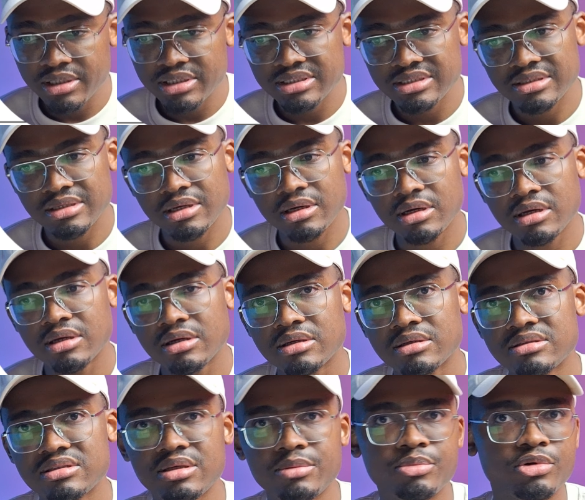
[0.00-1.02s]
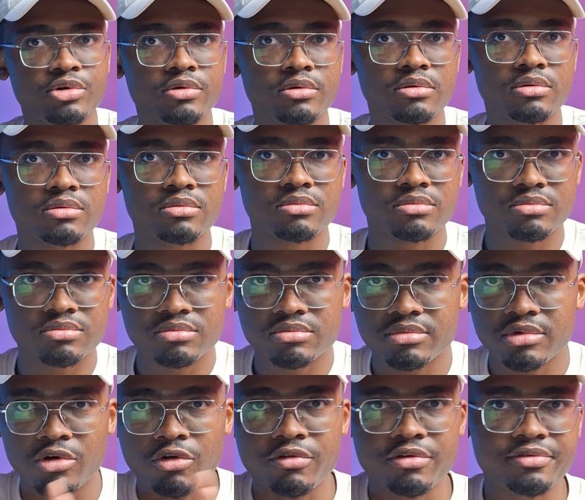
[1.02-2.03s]
is a simple
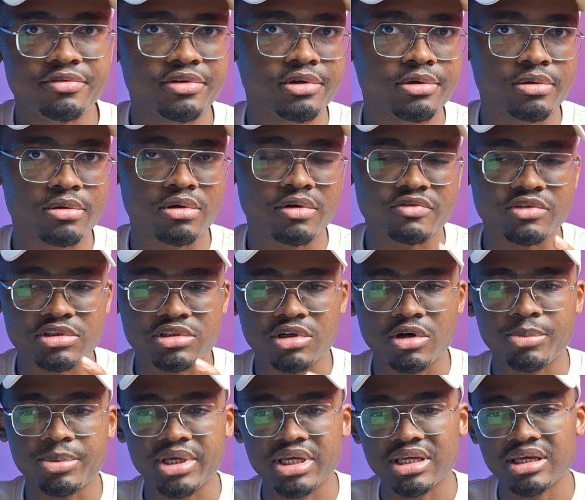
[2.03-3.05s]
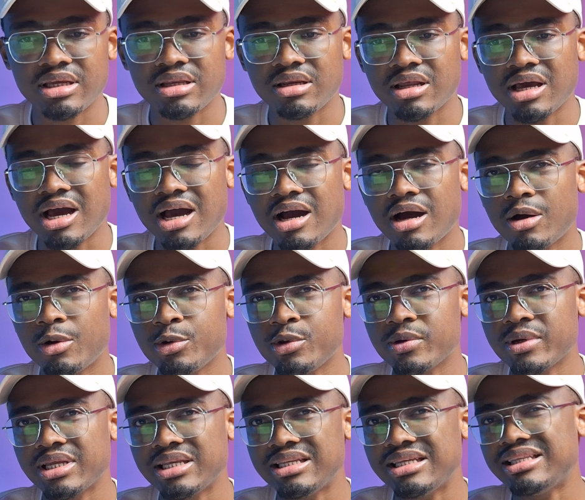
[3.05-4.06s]
overview of the topic and how
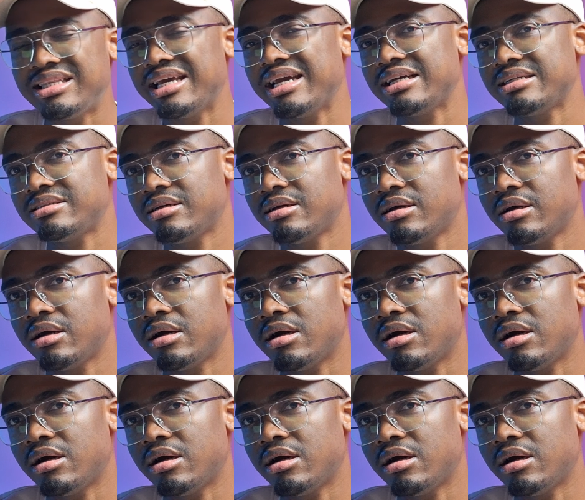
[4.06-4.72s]
you can detect